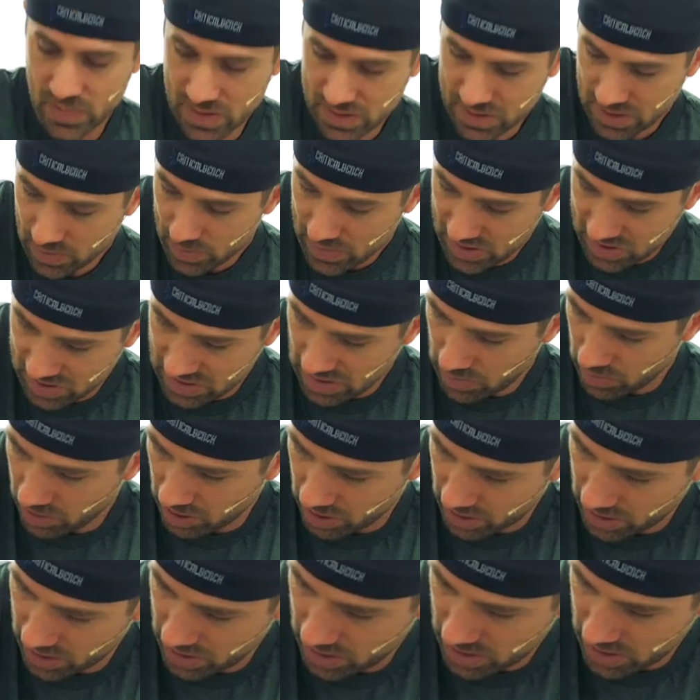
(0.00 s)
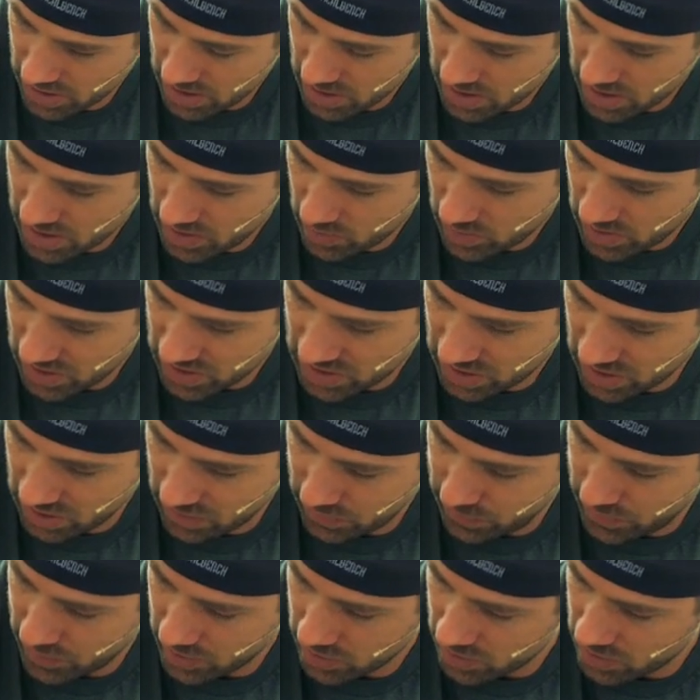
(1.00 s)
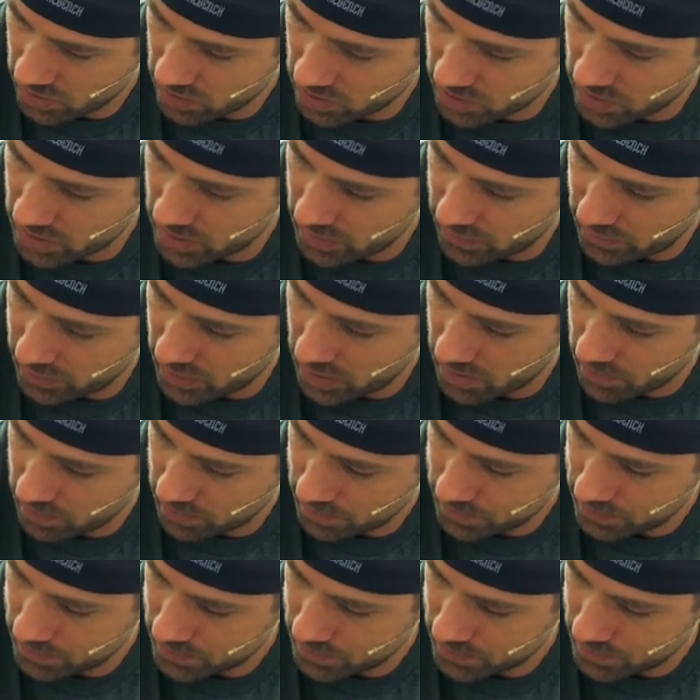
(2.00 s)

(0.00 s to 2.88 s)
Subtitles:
It's gonna be similar, but it's gonna feel a little different.